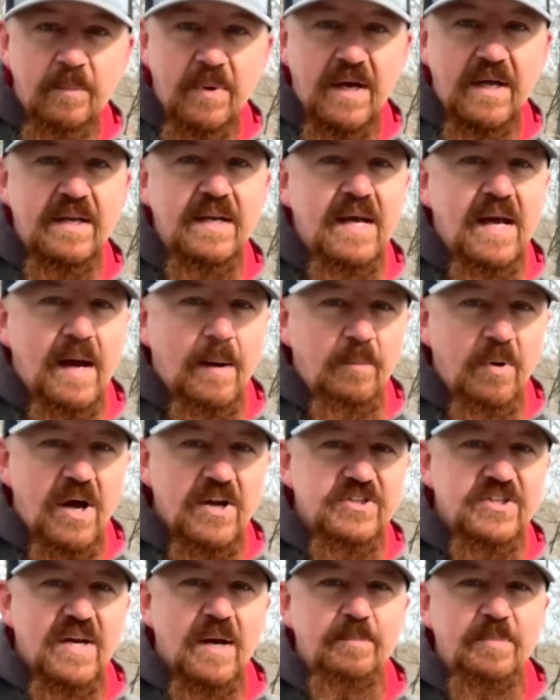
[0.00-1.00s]
But I
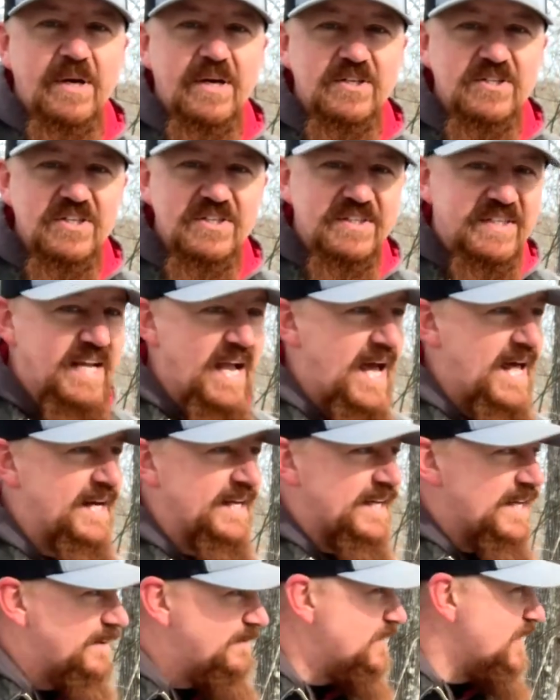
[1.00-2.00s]
brought you up here just to kind
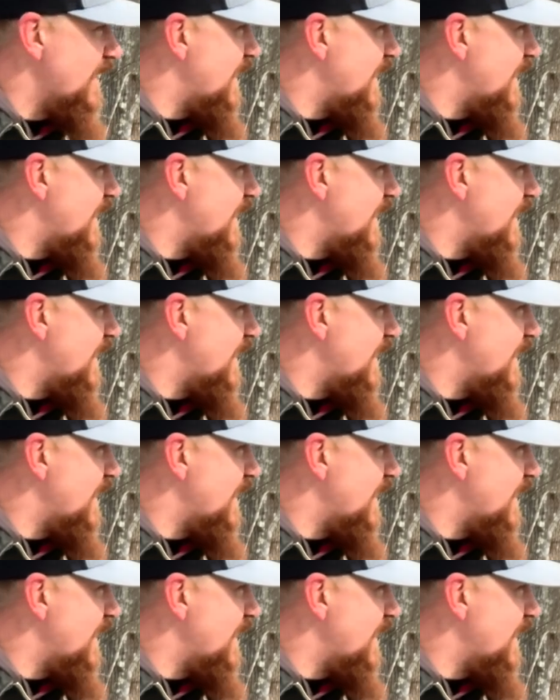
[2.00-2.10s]
of give